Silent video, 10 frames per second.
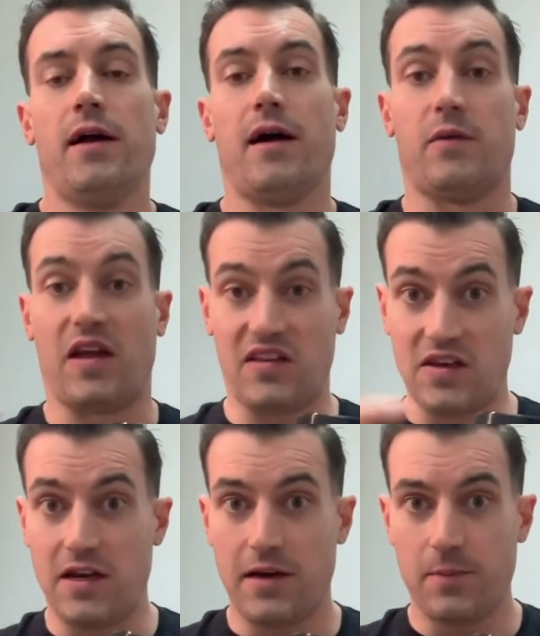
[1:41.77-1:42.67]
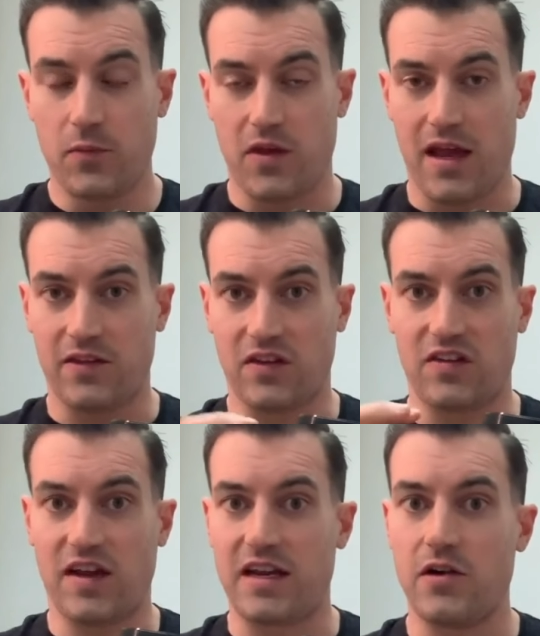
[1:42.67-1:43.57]
That's in here. Okay, that's a
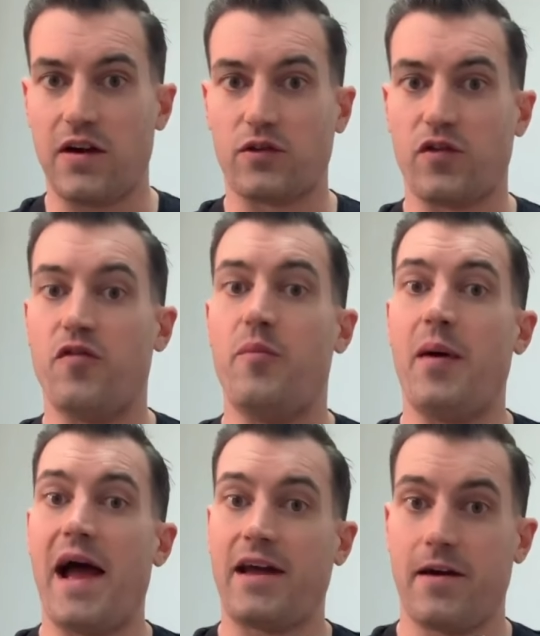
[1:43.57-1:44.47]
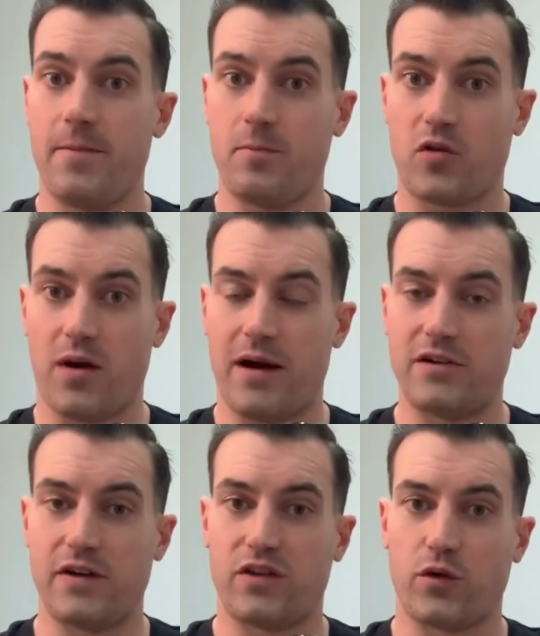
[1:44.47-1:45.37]
secondary sort of backup
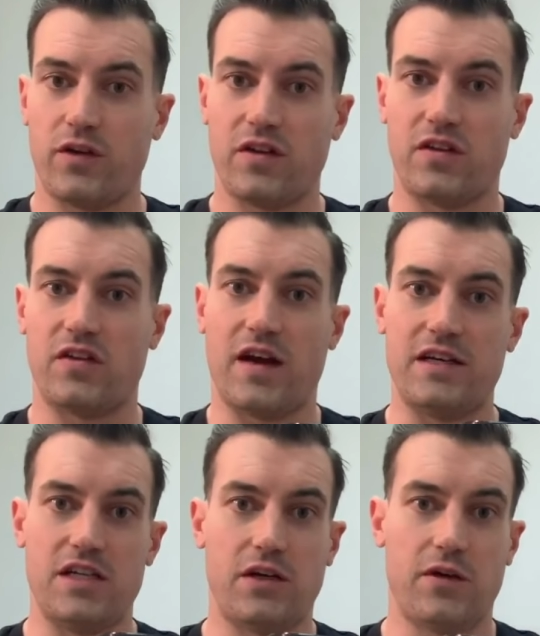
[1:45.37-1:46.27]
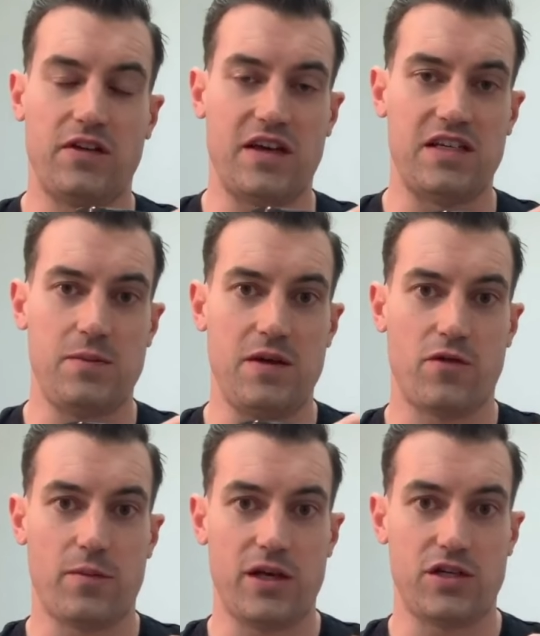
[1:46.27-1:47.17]
carbohydrate source that's designed to increase ATP
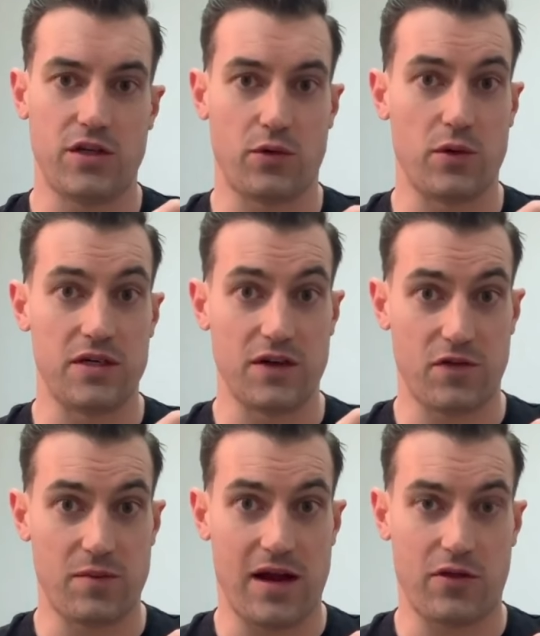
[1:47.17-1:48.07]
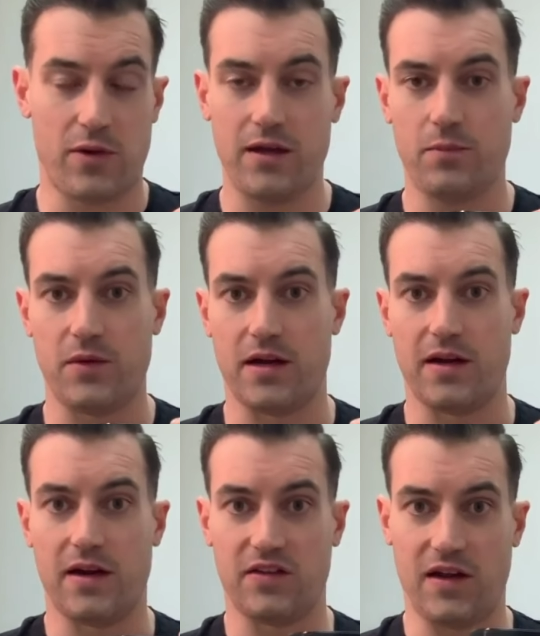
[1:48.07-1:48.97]
formation through a different pathway,
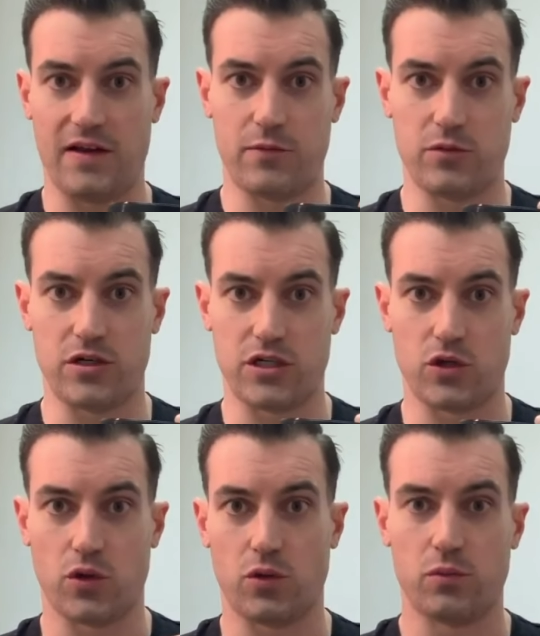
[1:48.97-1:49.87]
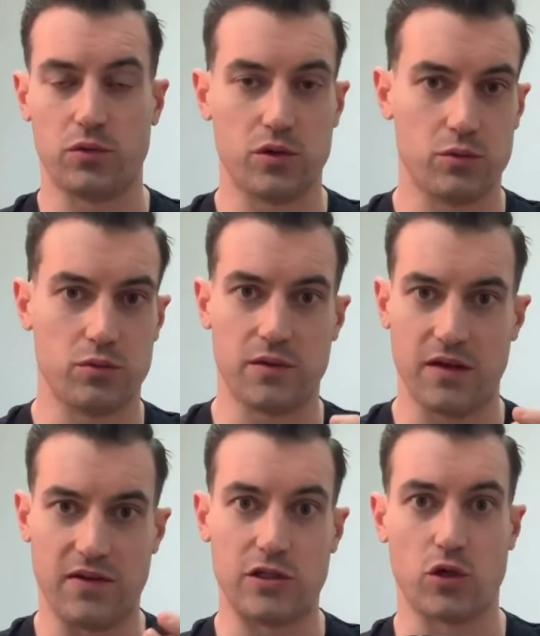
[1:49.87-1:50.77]
aside from traditional,
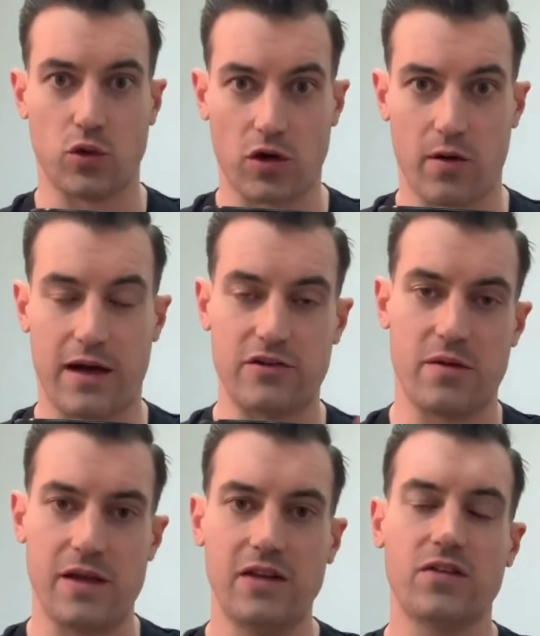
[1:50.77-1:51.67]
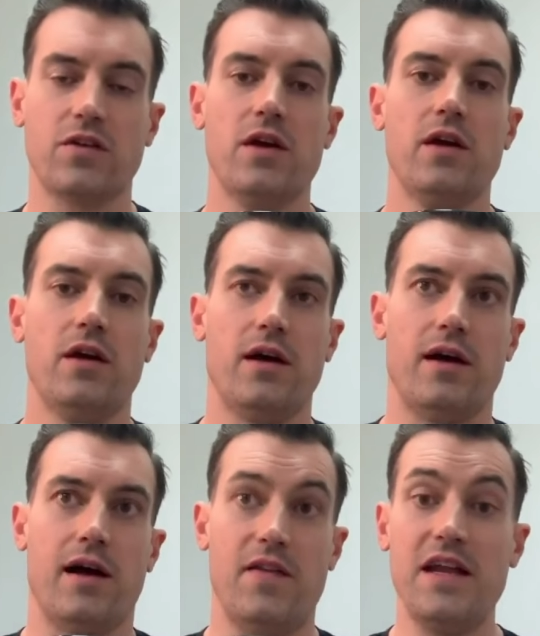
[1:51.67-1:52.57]
conventional carbohydrate means.
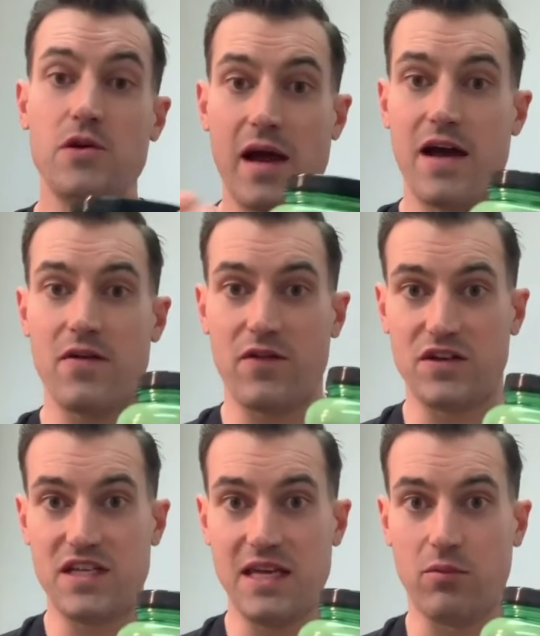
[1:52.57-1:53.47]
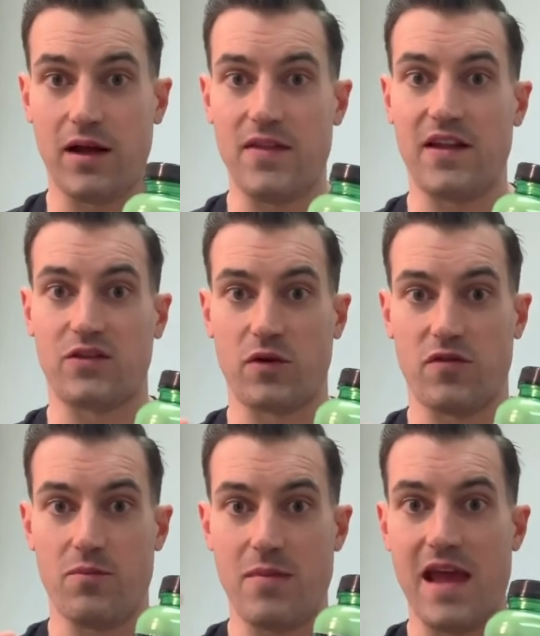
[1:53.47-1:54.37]
And then you have a fatigue blend that sort
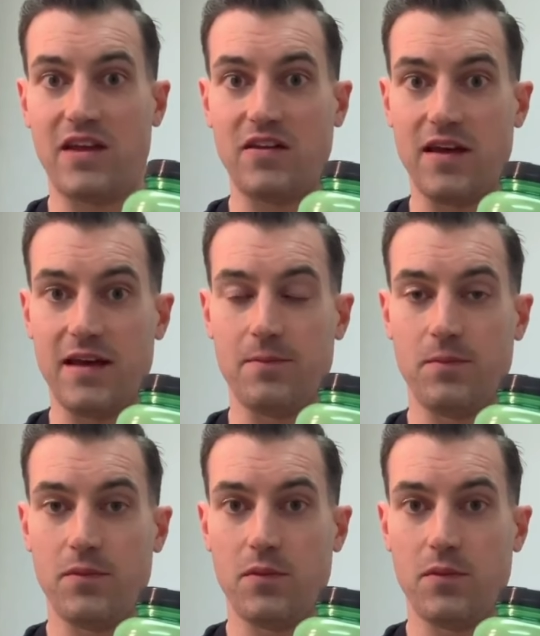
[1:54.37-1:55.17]
of makes it